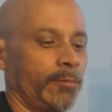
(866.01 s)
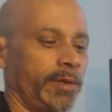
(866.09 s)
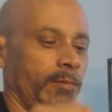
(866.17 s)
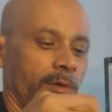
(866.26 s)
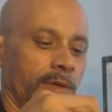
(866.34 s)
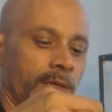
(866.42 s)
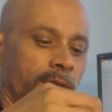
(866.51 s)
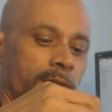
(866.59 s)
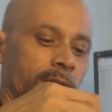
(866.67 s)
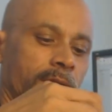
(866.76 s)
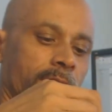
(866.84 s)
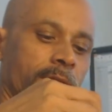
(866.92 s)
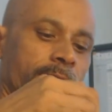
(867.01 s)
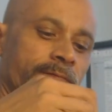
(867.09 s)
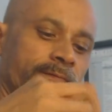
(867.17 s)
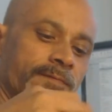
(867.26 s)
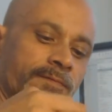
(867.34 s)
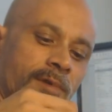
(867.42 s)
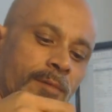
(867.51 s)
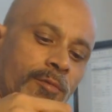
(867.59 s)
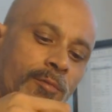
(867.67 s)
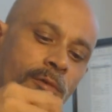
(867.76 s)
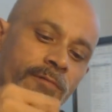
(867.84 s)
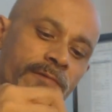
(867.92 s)
and we will get another
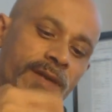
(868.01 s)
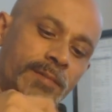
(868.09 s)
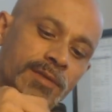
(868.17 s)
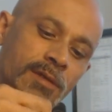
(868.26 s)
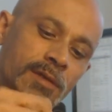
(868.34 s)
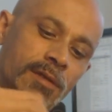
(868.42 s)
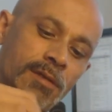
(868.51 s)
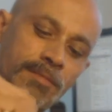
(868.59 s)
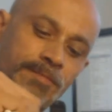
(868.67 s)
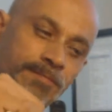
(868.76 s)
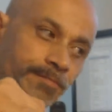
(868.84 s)
couple more vapes on it.